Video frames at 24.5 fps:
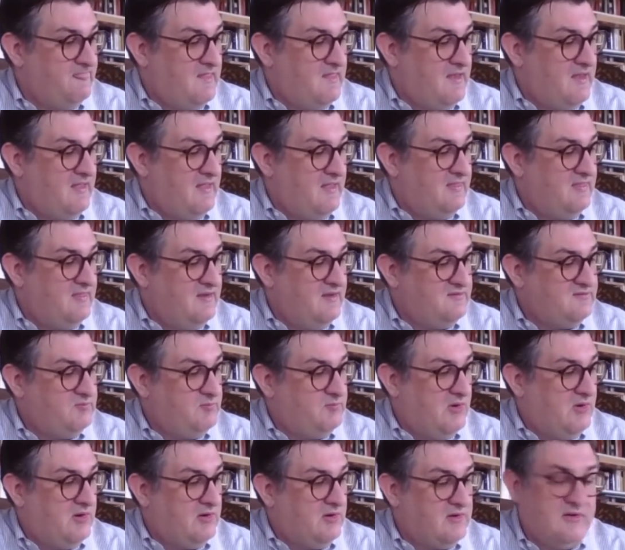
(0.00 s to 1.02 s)
And this
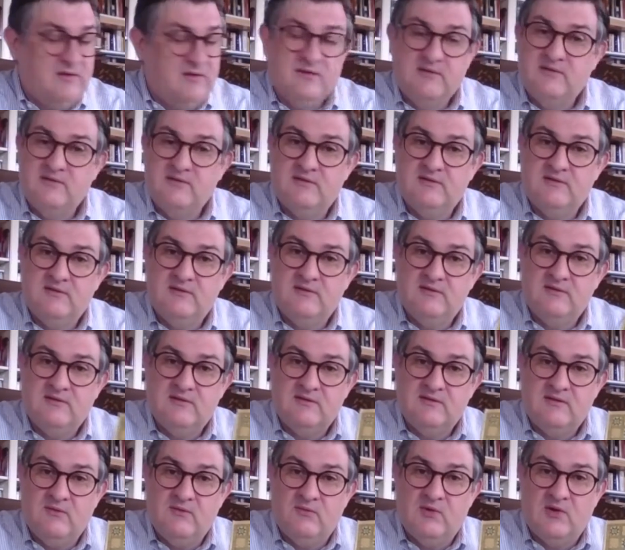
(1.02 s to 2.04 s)
book
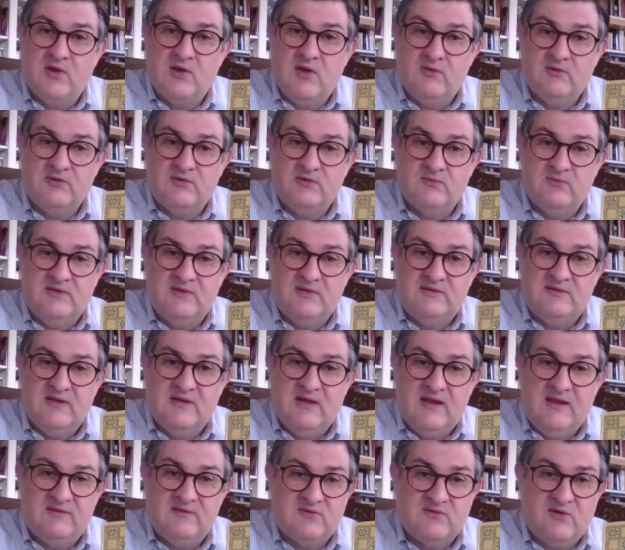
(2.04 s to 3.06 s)
that we're going to read today
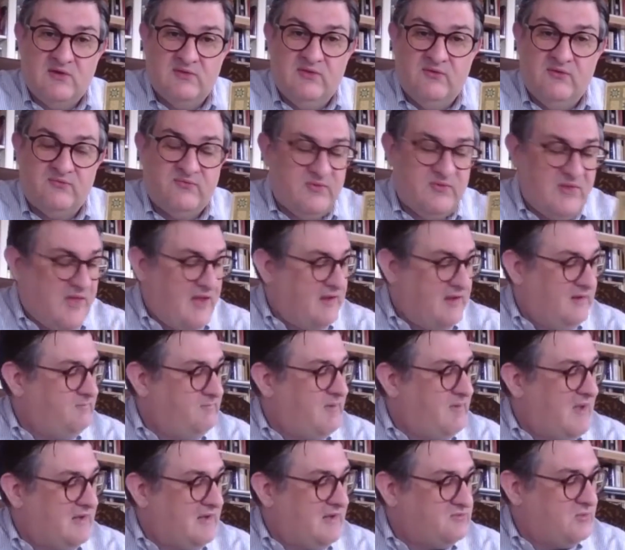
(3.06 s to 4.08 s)
is called The Flying
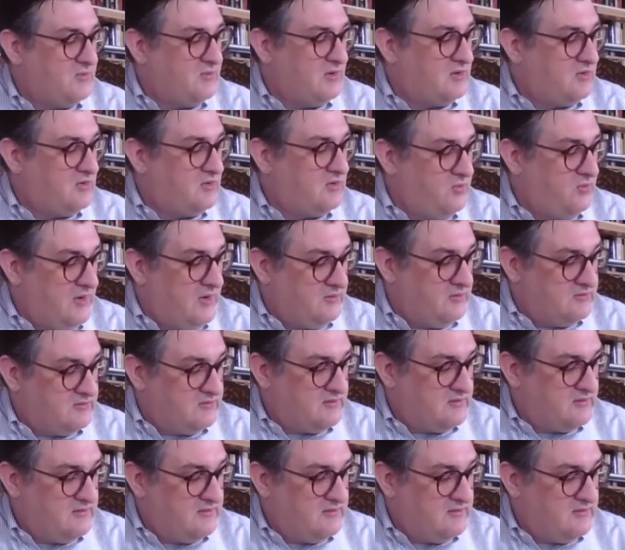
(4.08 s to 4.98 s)
Patchwork Quilt.